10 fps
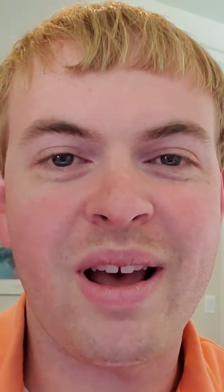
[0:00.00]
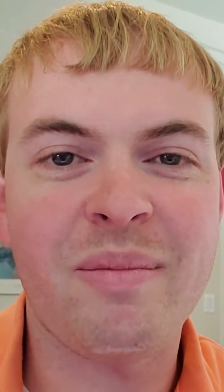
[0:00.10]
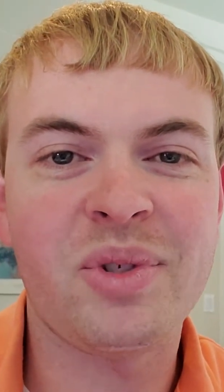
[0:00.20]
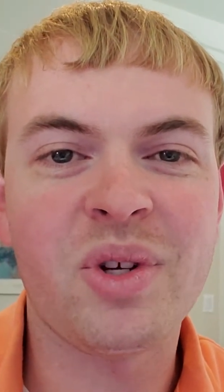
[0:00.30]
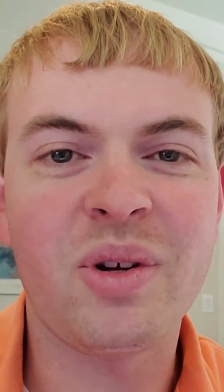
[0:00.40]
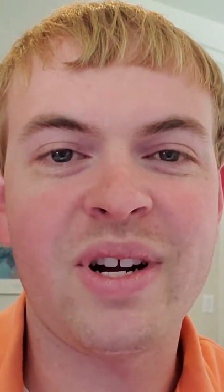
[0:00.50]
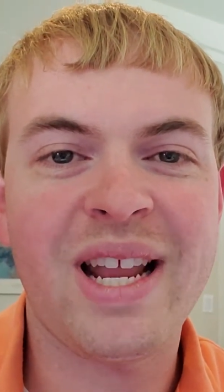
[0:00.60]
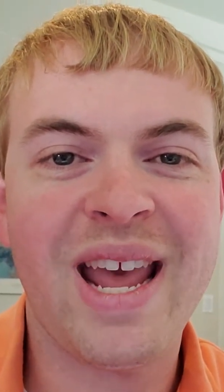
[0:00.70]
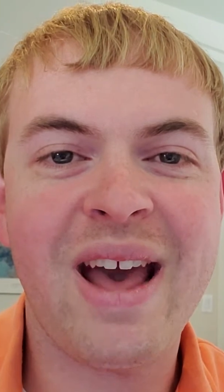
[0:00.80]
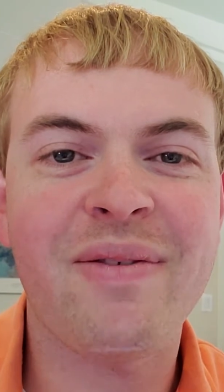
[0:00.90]
solar on
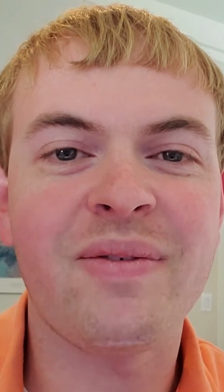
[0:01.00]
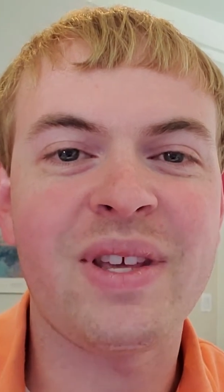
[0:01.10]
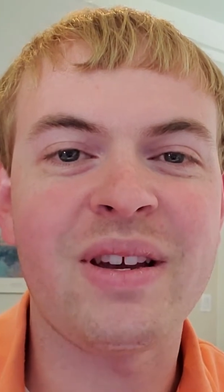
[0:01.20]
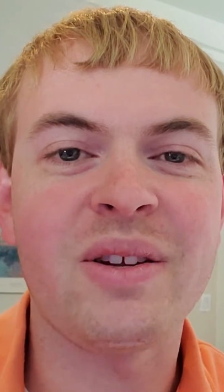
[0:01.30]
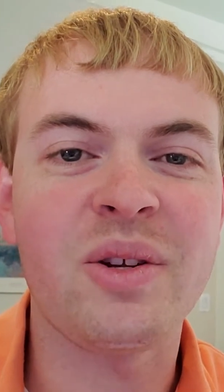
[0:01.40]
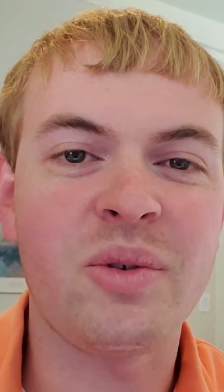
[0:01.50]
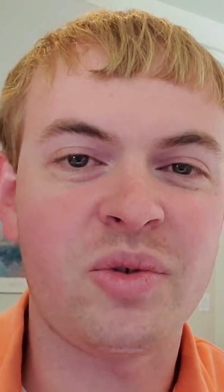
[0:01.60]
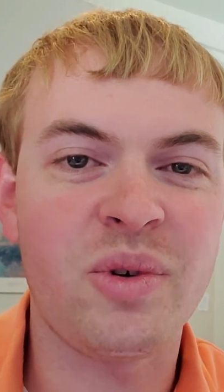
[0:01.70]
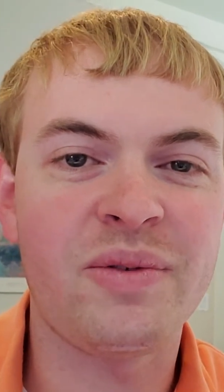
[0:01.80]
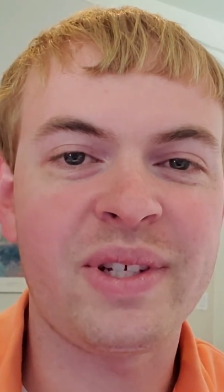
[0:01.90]
half of the
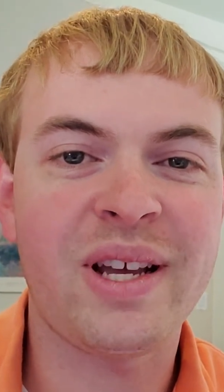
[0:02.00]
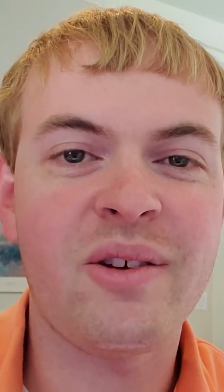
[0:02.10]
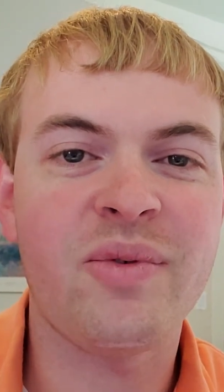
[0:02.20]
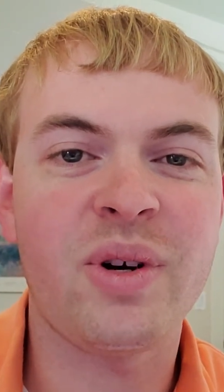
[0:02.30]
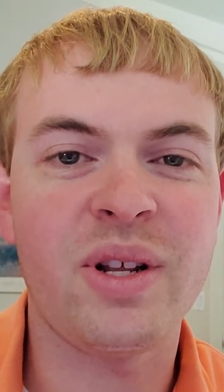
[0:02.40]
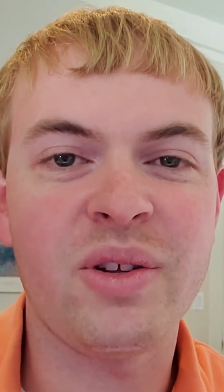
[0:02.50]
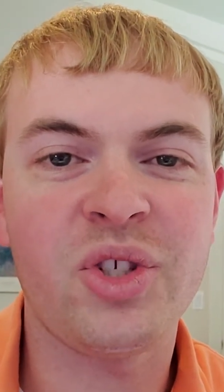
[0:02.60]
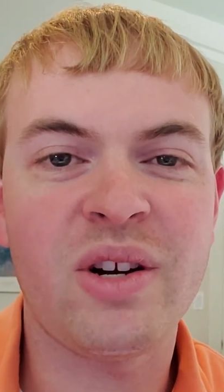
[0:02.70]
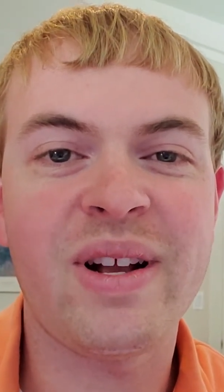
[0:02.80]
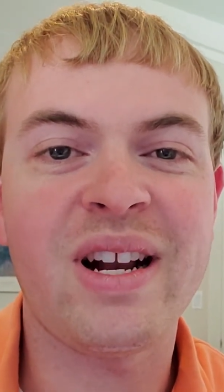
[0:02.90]
unused roofs in California, you
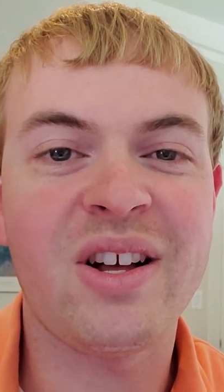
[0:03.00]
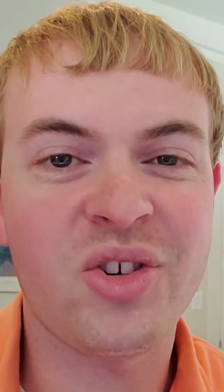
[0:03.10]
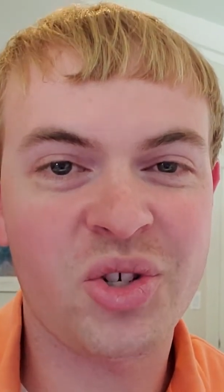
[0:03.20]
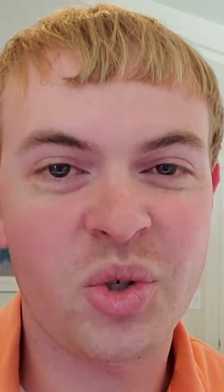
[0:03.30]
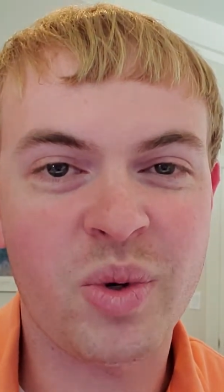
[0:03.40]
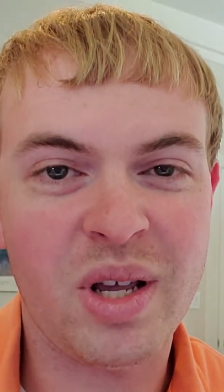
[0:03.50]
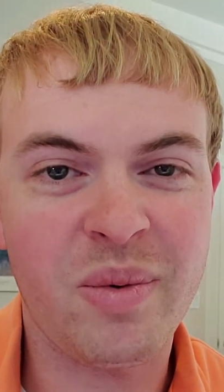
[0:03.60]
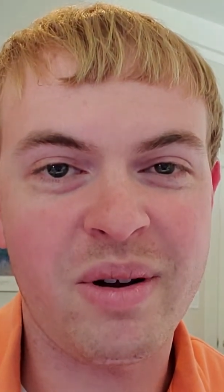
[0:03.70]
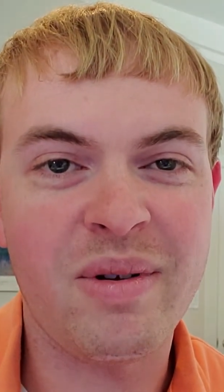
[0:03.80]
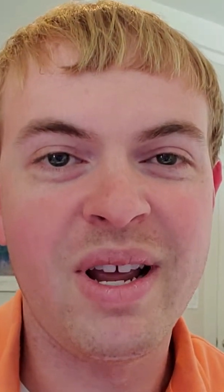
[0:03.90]
generate
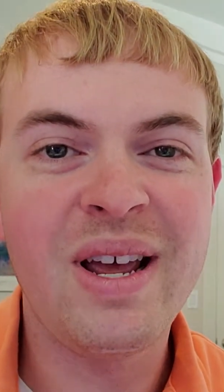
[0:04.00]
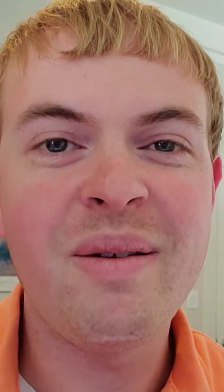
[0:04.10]
121